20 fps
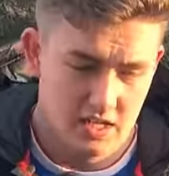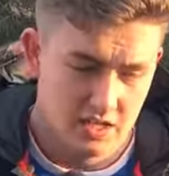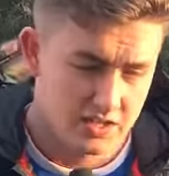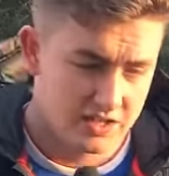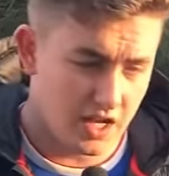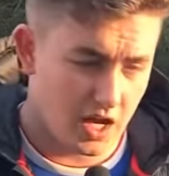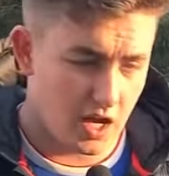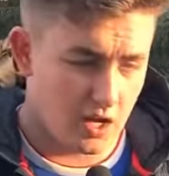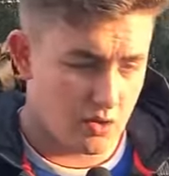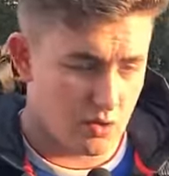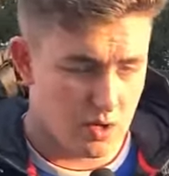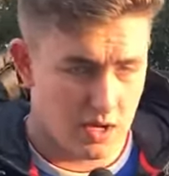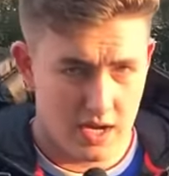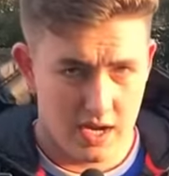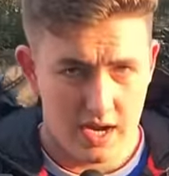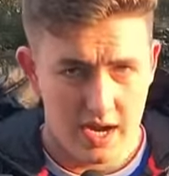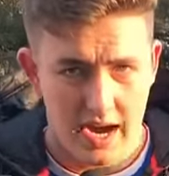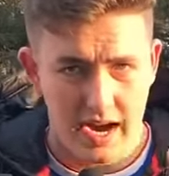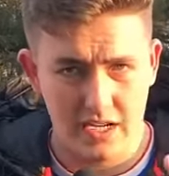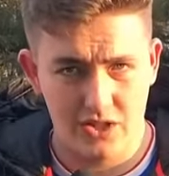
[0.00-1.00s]
So,
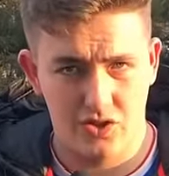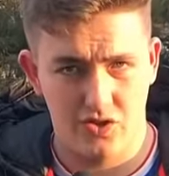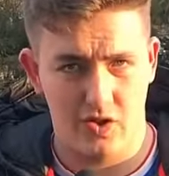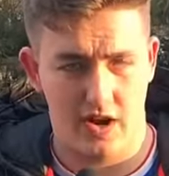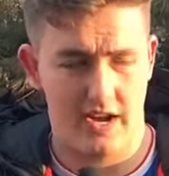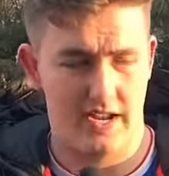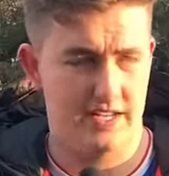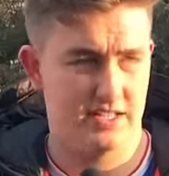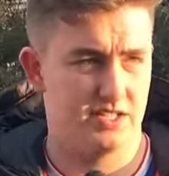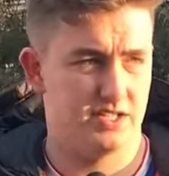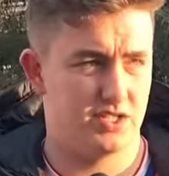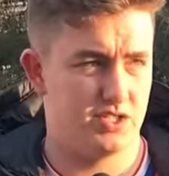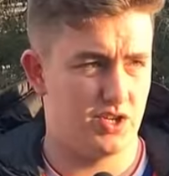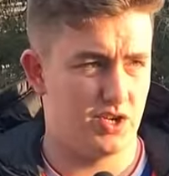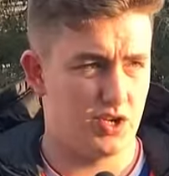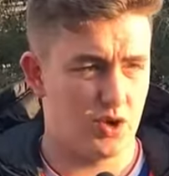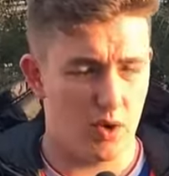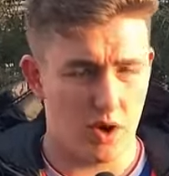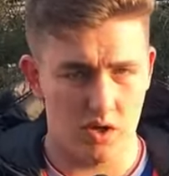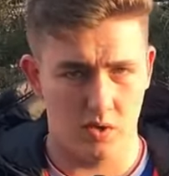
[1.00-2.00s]
Hash Trains,
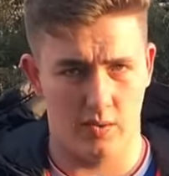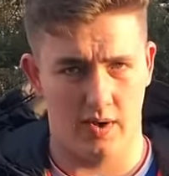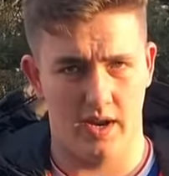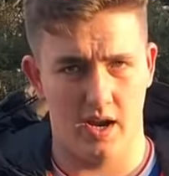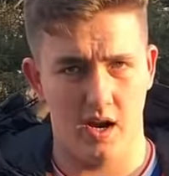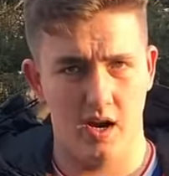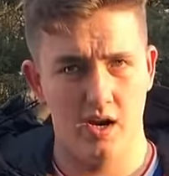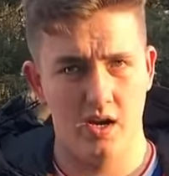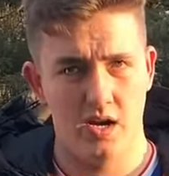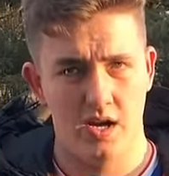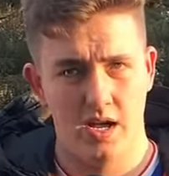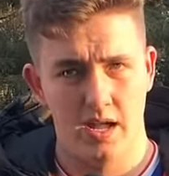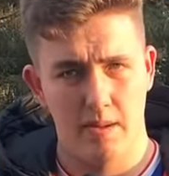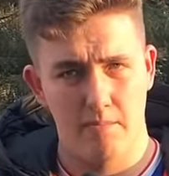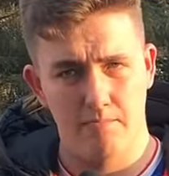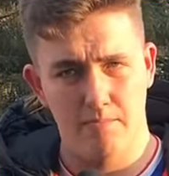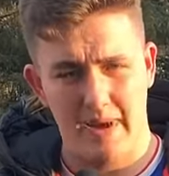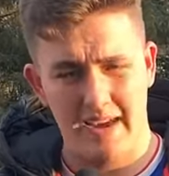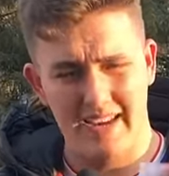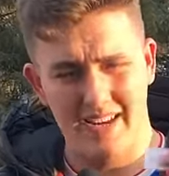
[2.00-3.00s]
you are the winner.
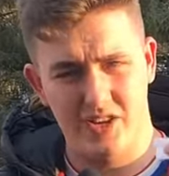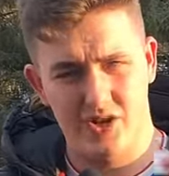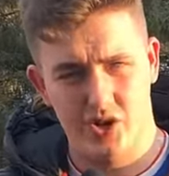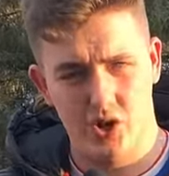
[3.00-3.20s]
Make